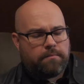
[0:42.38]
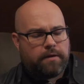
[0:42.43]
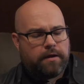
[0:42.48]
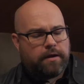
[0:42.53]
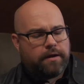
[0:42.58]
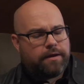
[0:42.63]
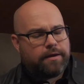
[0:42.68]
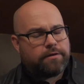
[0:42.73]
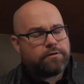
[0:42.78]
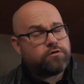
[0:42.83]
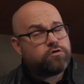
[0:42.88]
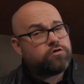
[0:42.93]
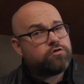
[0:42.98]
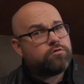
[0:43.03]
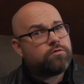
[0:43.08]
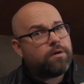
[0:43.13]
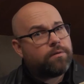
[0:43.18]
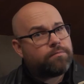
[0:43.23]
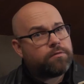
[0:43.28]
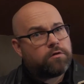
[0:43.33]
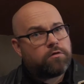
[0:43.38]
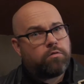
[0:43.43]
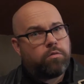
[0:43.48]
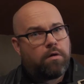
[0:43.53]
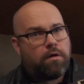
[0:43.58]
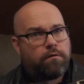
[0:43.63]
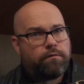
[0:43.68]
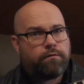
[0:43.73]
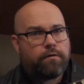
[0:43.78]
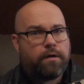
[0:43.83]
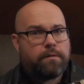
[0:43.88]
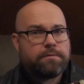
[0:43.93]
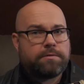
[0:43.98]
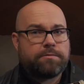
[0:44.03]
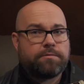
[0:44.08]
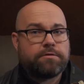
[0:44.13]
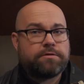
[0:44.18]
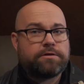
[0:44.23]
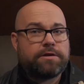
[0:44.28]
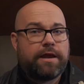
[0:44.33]
It can shoot up to 12
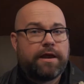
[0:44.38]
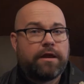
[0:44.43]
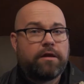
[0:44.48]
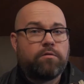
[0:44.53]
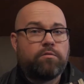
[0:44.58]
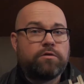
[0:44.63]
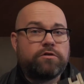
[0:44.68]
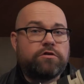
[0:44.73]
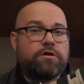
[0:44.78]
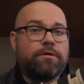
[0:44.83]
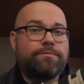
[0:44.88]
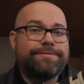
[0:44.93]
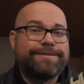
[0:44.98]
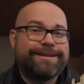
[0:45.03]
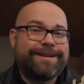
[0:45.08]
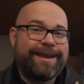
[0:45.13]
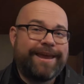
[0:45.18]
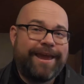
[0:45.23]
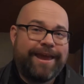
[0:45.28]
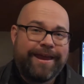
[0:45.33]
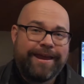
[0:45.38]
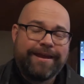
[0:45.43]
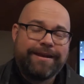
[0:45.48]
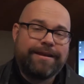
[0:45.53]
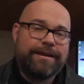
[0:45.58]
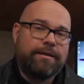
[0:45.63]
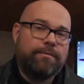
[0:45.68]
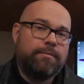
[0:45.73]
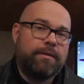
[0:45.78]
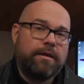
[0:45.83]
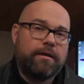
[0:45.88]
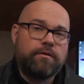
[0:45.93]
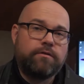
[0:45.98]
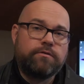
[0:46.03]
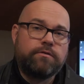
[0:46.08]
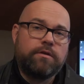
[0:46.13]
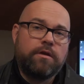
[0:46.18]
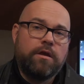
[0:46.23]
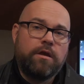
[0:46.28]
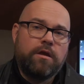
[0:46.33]
frames per second, which comes in handy
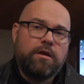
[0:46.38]
because